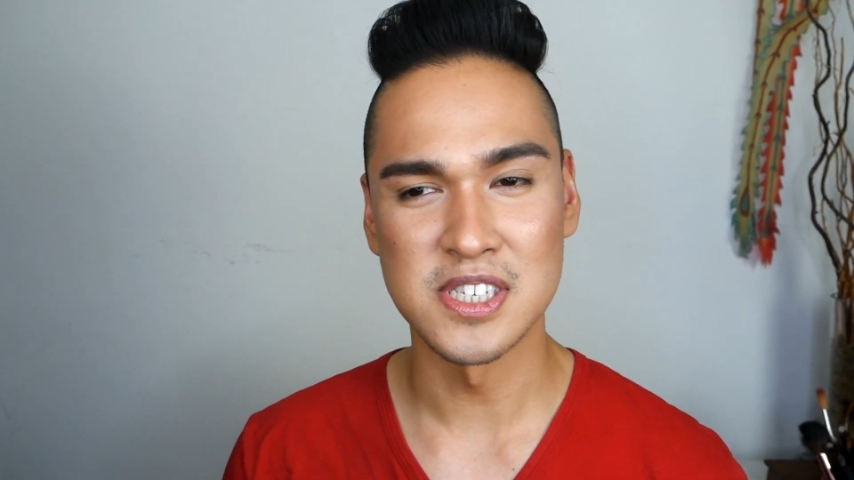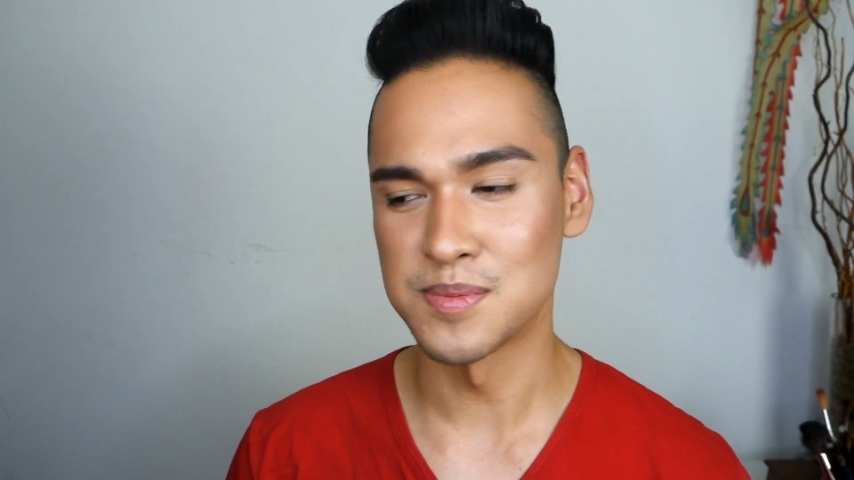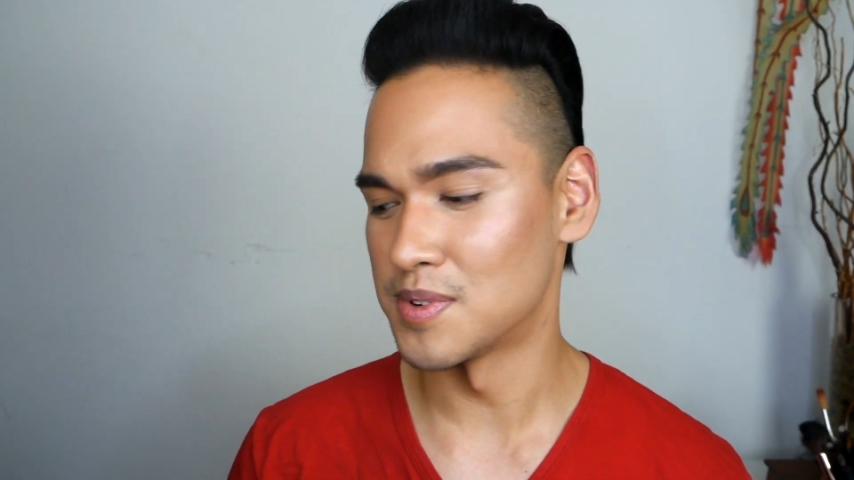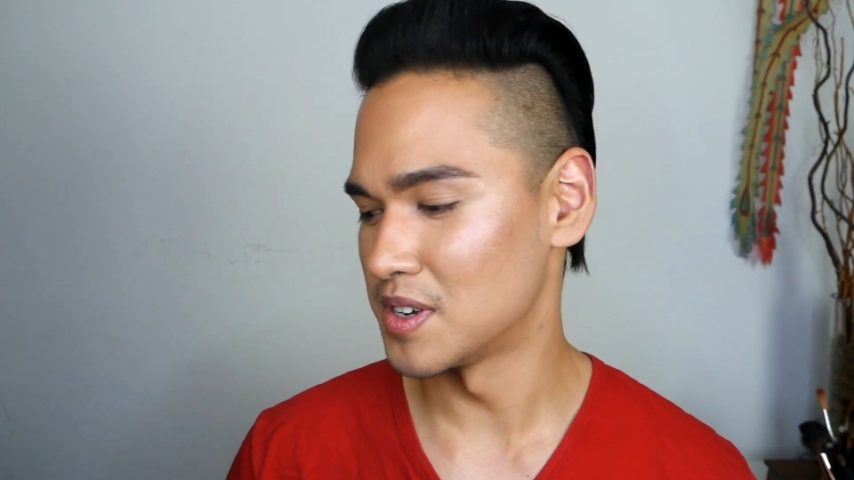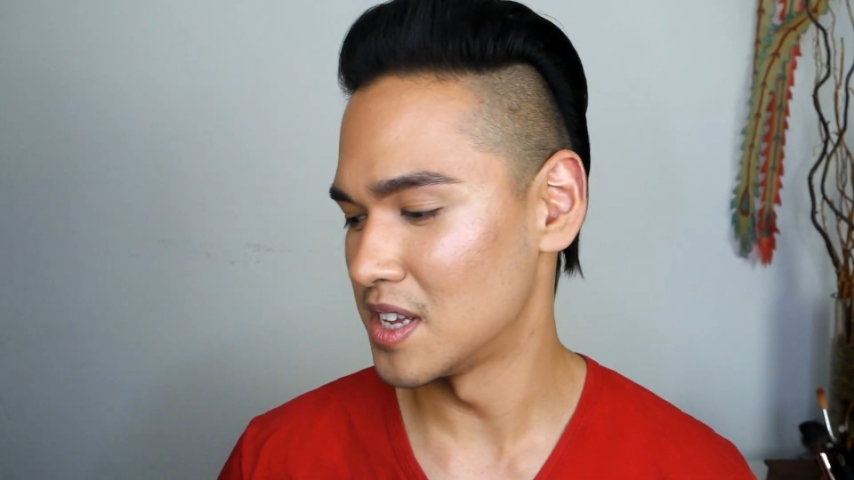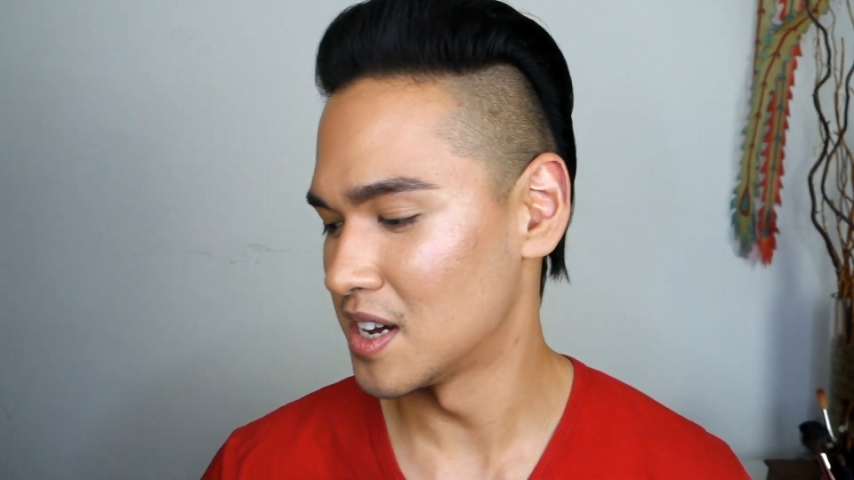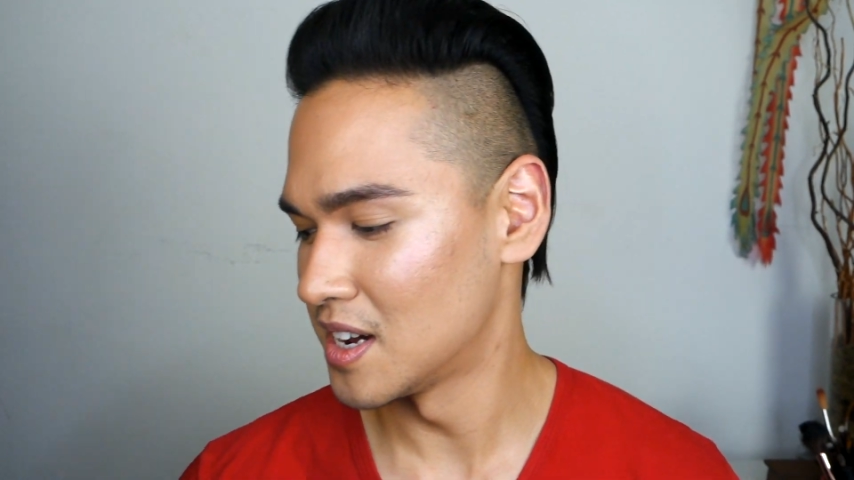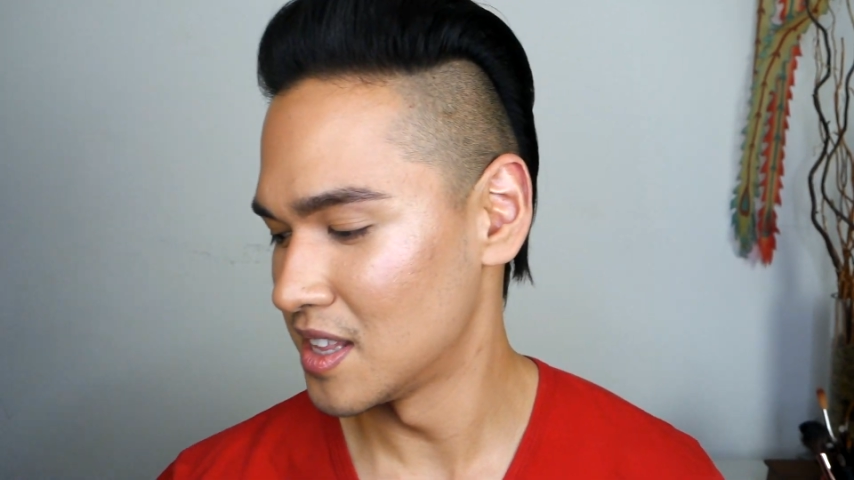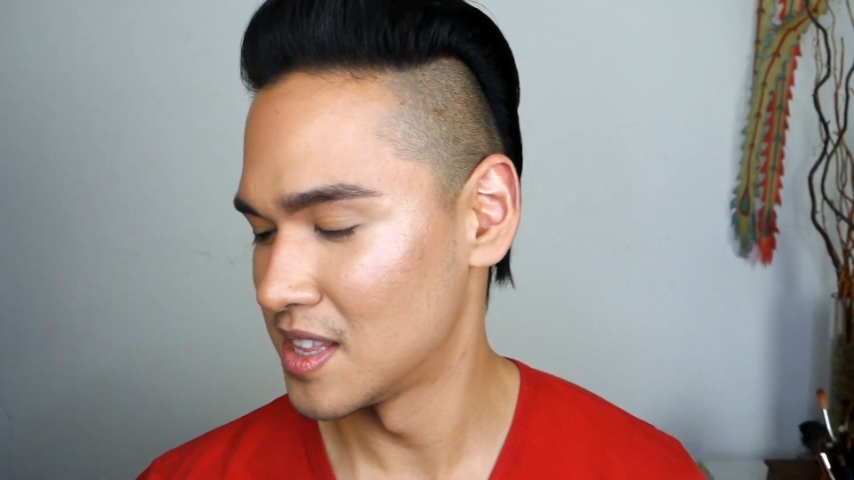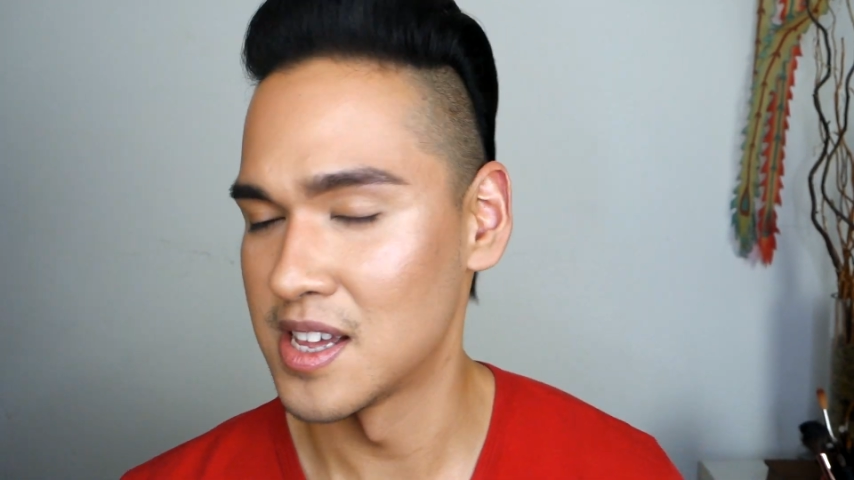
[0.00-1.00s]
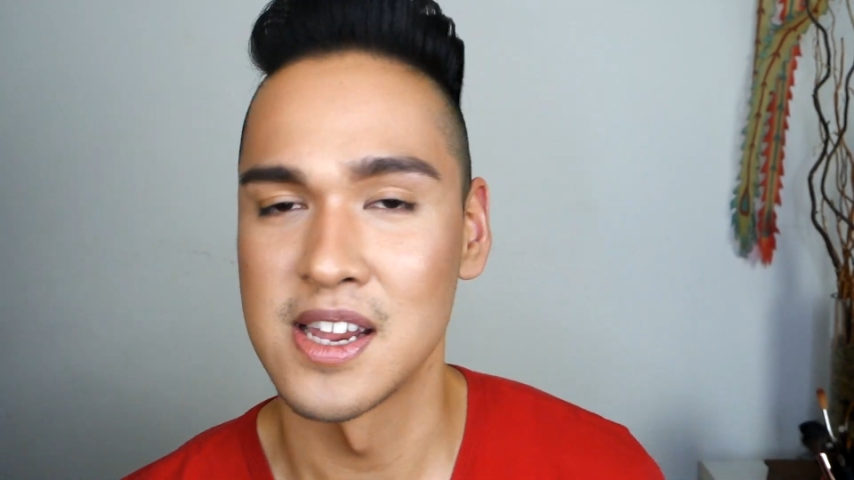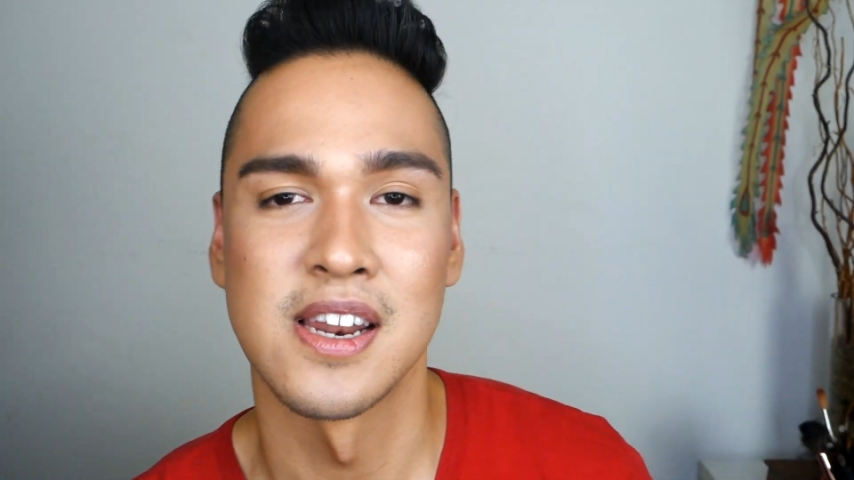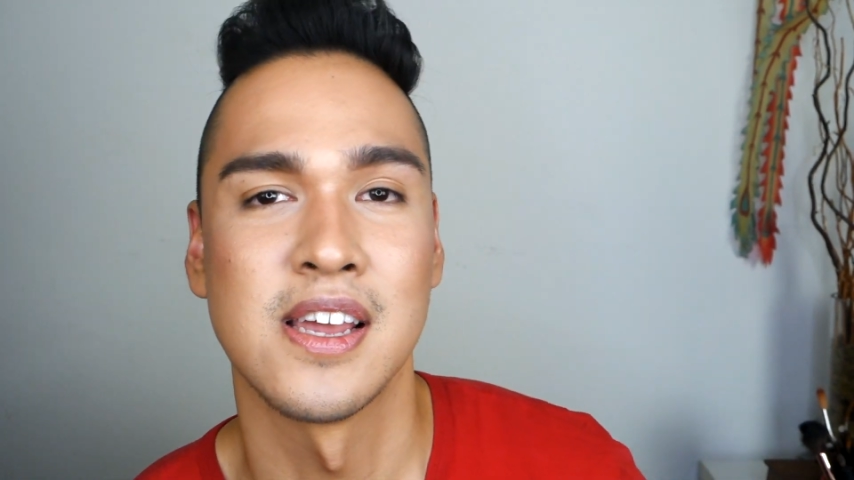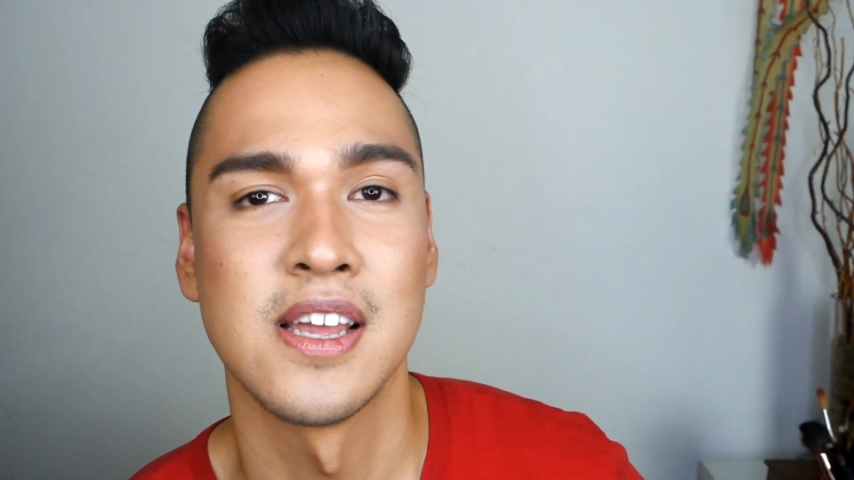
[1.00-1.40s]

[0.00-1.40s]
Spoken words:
smoky eye that